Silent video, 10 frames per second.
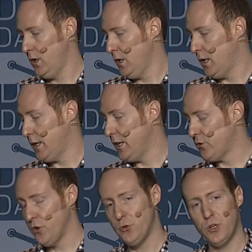
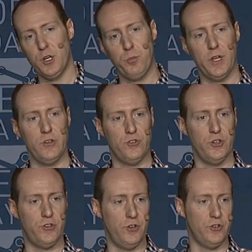It's also a good place
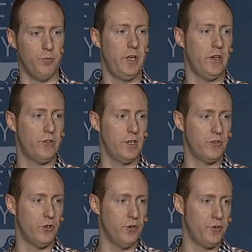just to do some testing.
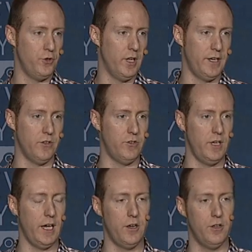So if you'd like to see
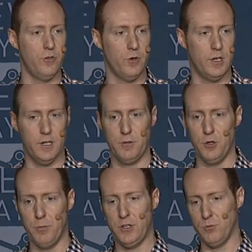how to
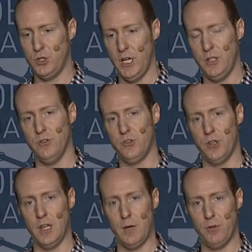make some changes to
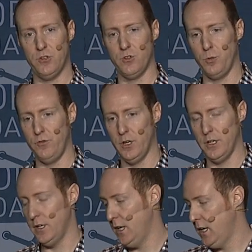the lobby system we've
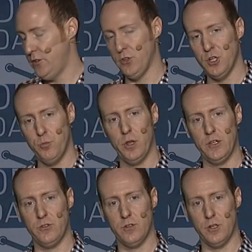done, it's a good
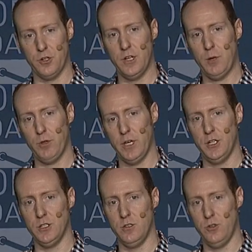place, a good
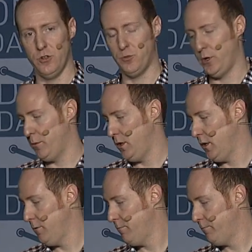application to experiment in.